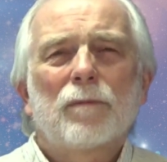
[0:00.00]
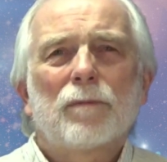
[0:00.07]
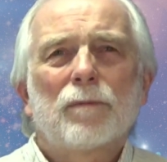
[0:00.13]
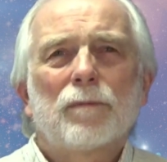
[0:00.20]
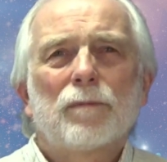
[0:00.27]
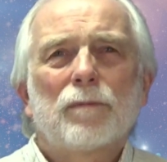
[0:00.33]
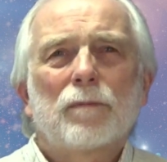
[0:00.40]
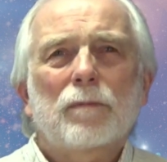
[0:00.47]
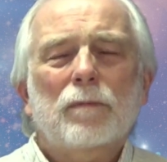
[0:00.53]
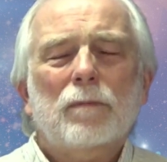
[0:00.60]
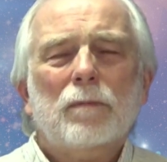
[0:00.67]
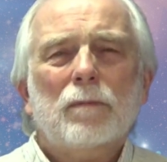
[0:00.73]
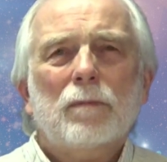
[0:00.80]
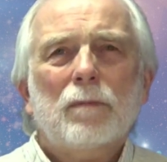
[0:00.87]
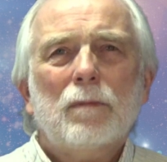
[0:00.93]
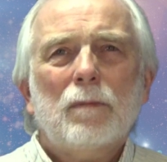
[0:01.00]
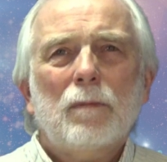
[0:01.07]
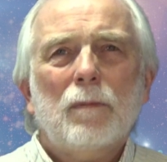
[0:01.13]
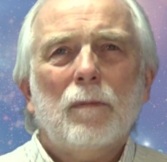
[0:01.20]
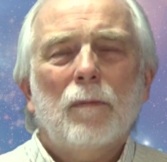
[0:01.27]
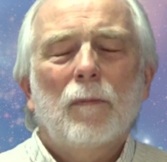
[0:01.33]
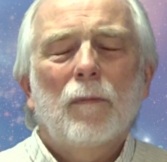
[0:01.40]

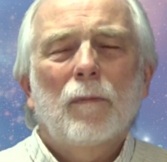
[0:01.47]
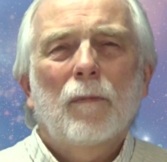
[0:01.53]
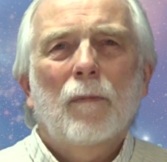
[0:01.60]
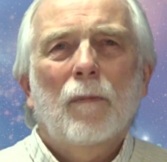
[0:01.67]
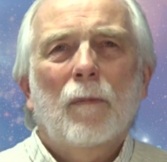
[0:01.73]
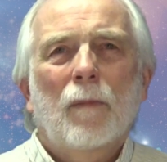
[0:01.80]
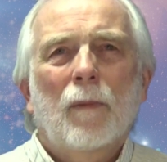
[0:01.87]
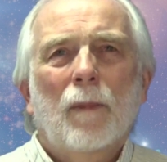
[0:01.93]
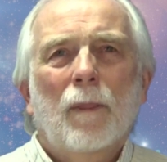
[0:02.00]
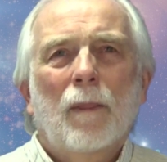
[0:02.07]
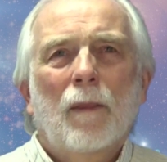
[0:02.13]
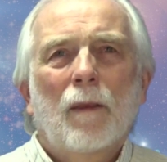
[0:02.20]
Nobody speaks.